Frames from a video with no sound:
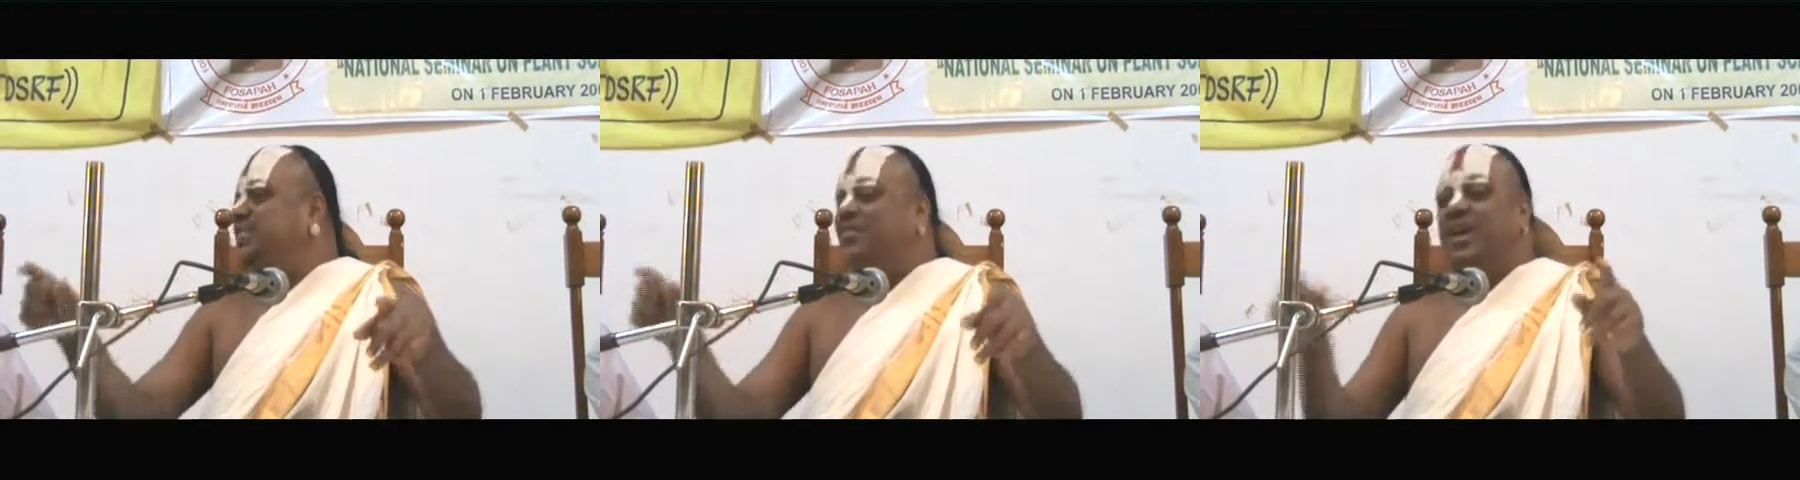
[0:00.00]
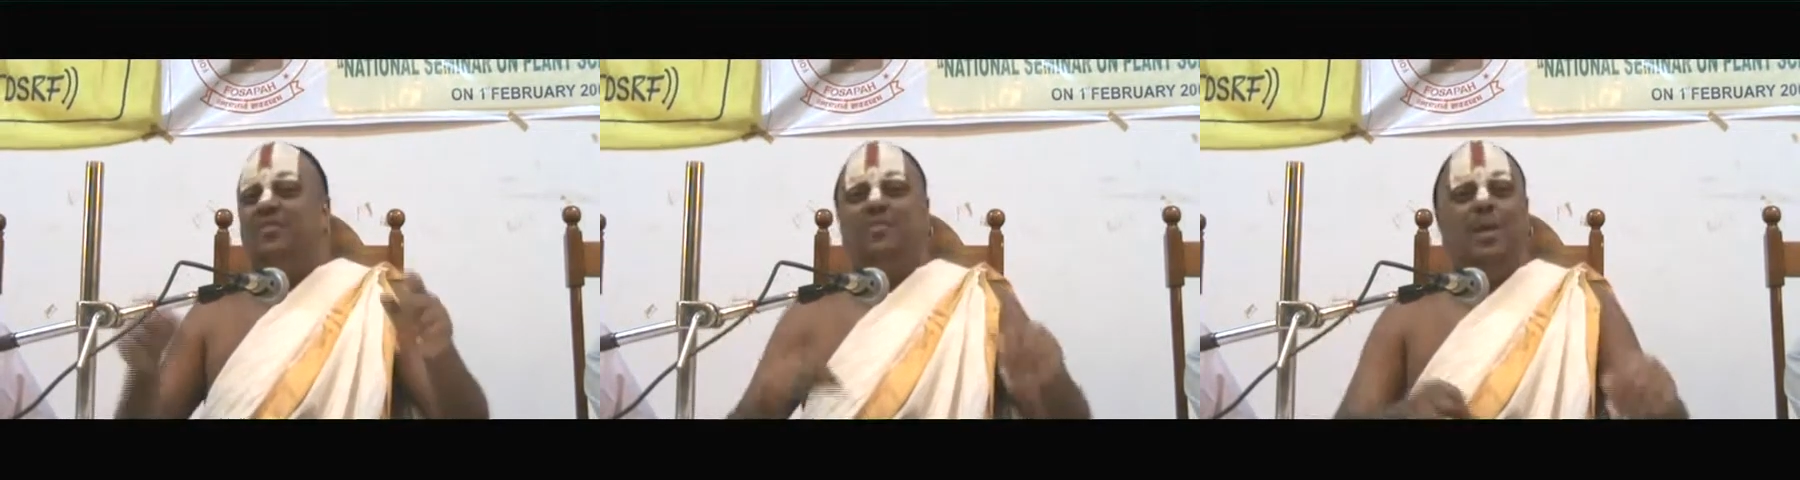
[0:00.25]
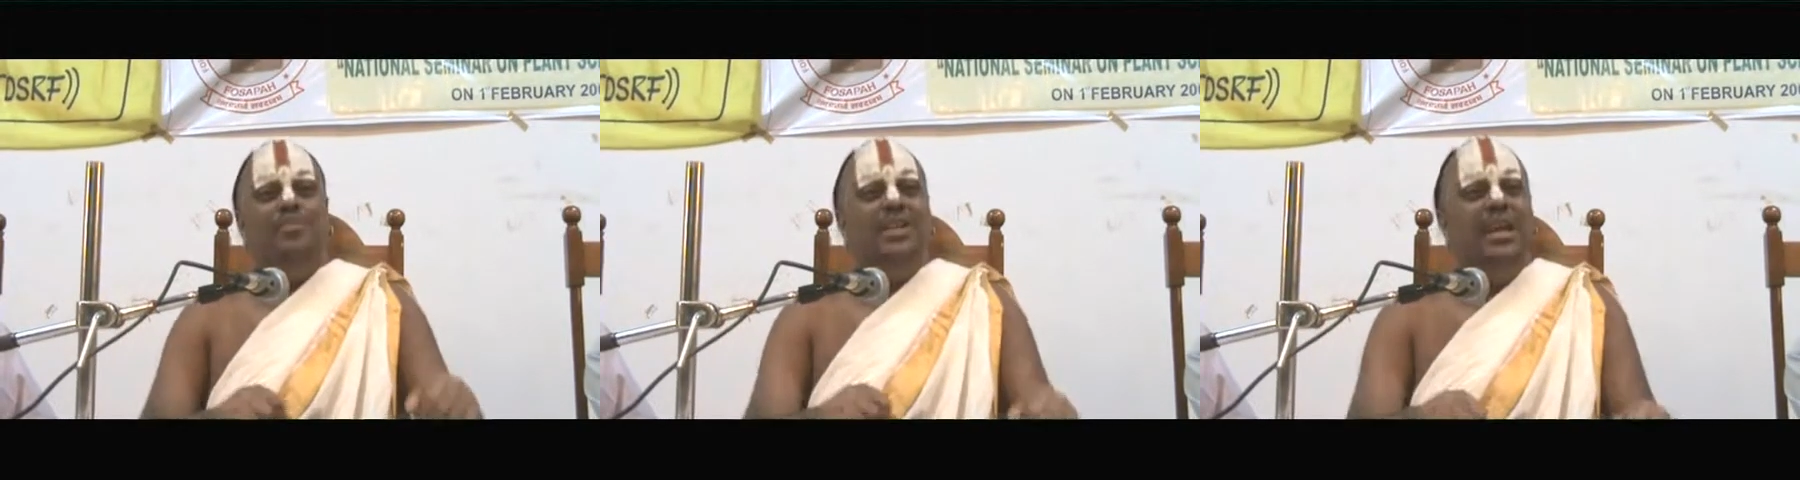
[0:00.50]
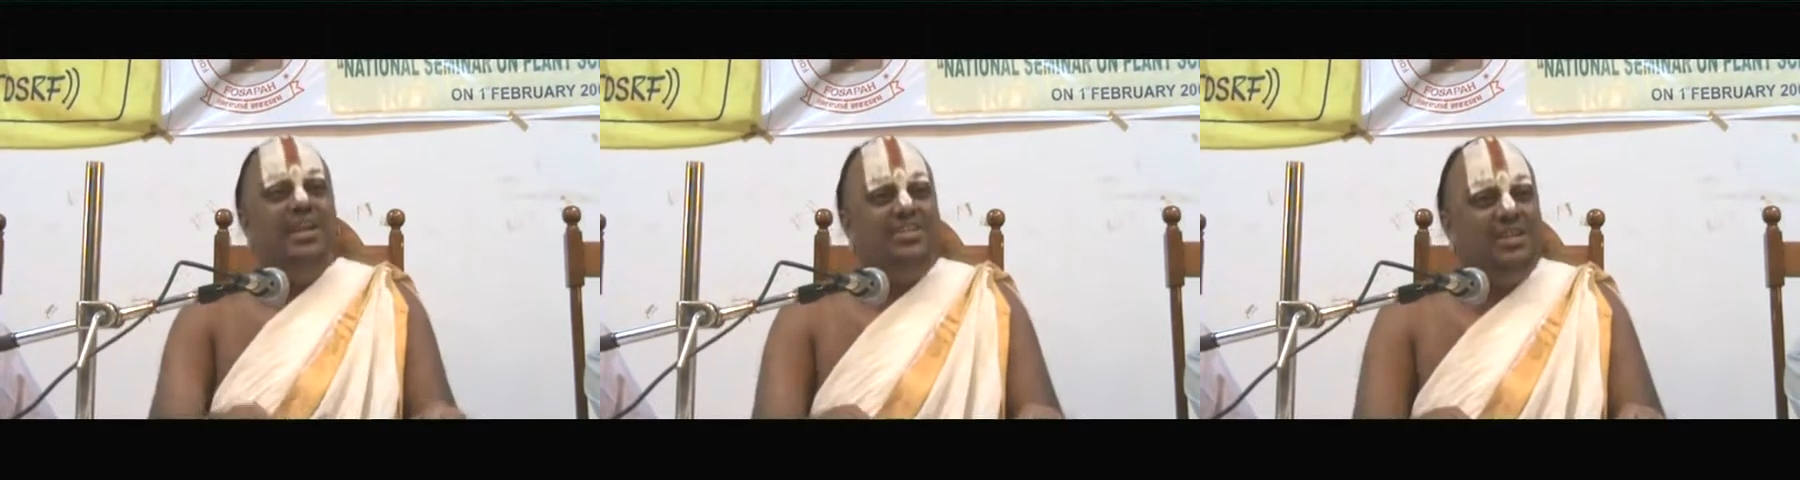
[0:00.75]
is different
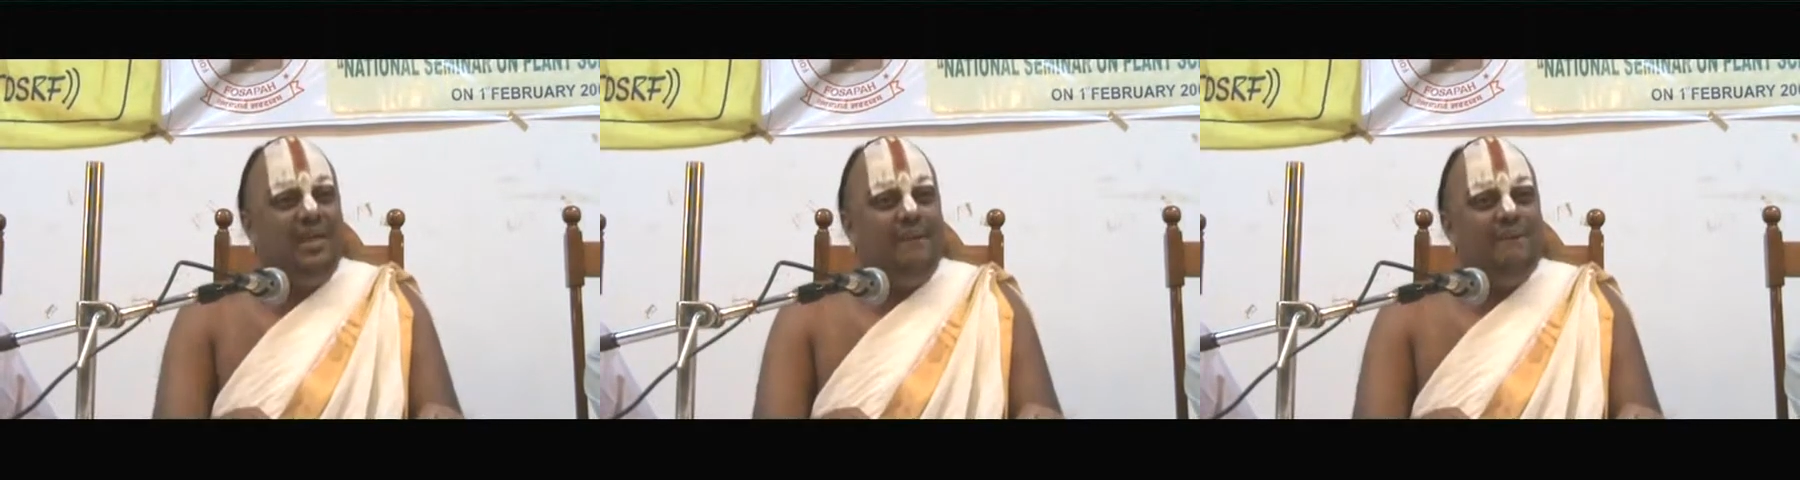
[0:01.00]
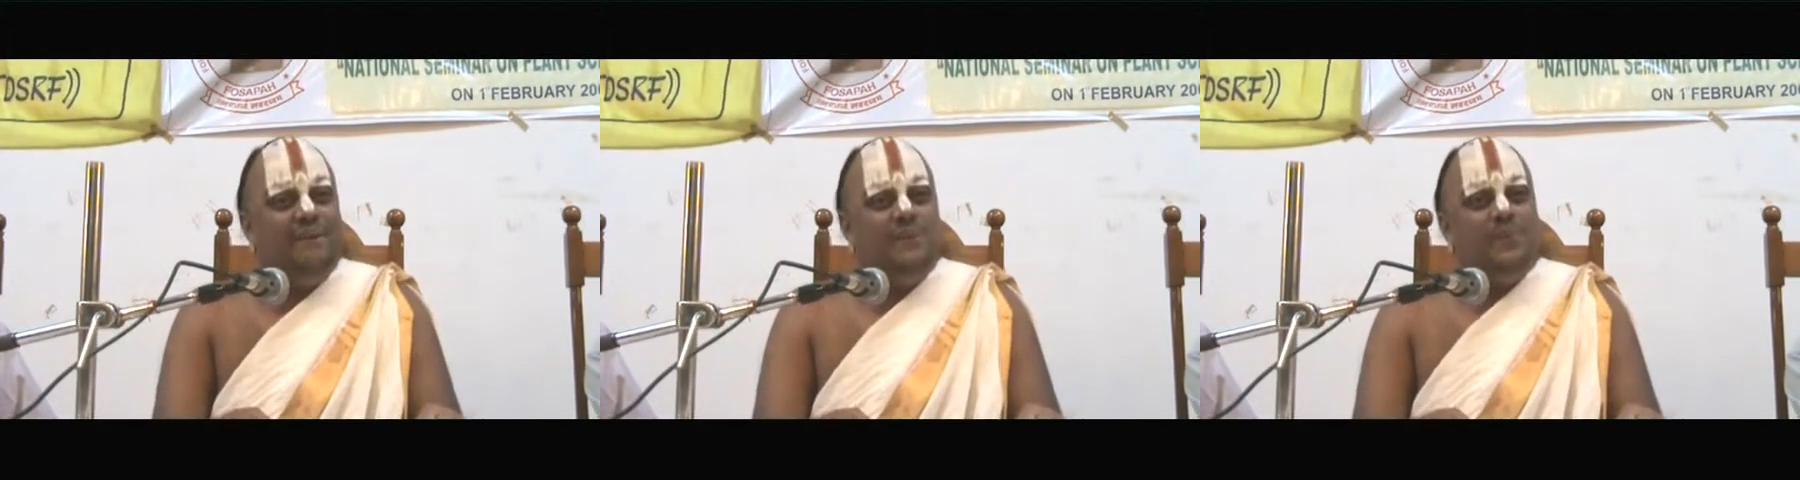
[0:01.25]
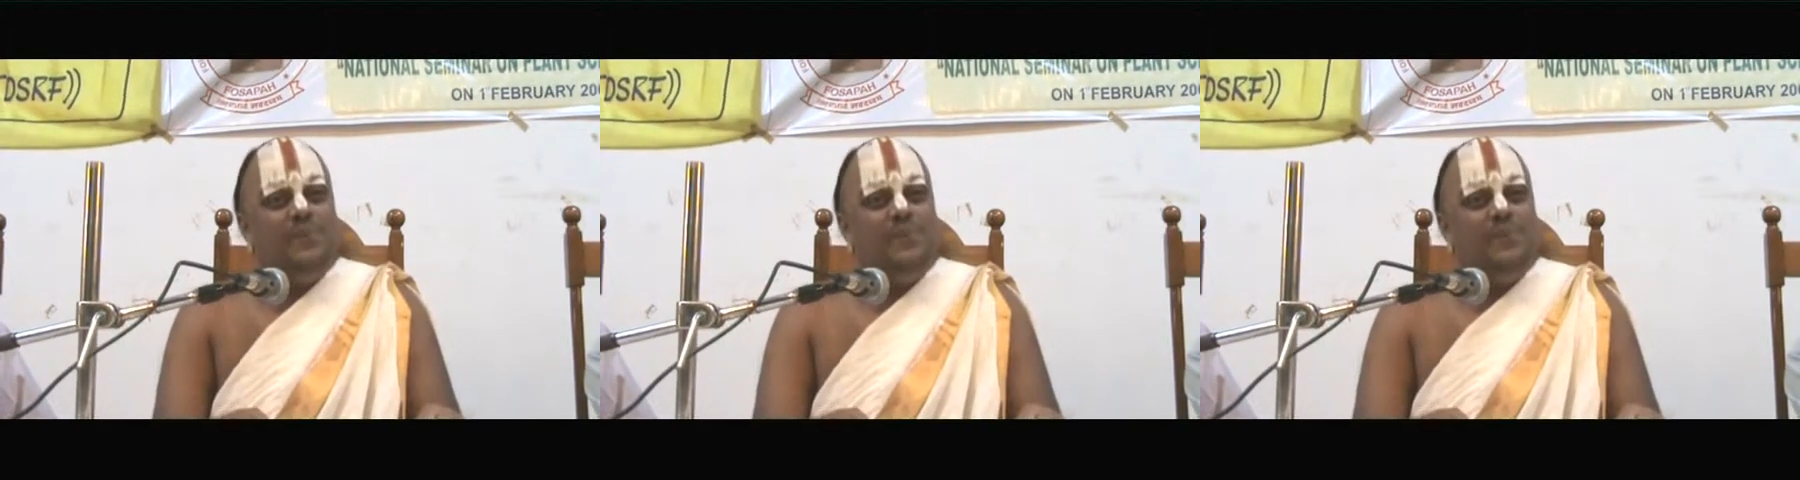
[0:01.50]
from each other.